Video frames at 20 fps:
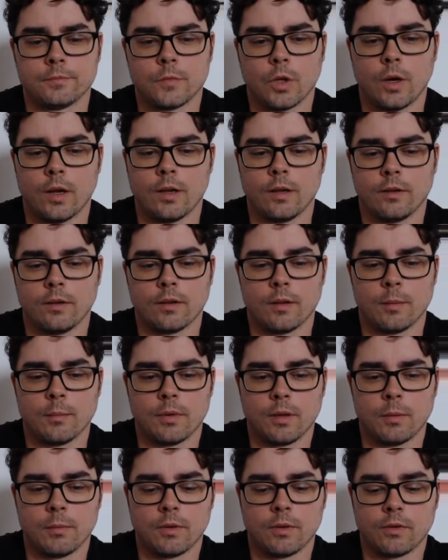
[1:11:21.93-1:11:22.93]
Oh, I need to
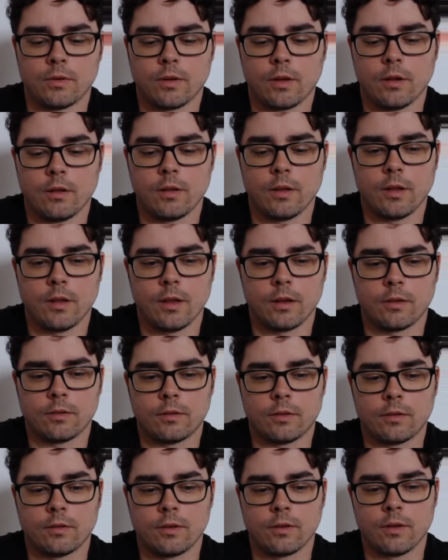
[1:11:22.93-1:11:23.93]
npm install that
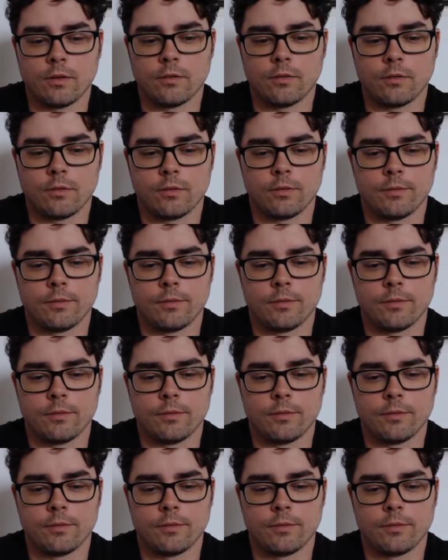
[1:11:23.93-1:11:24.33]
extra stuff.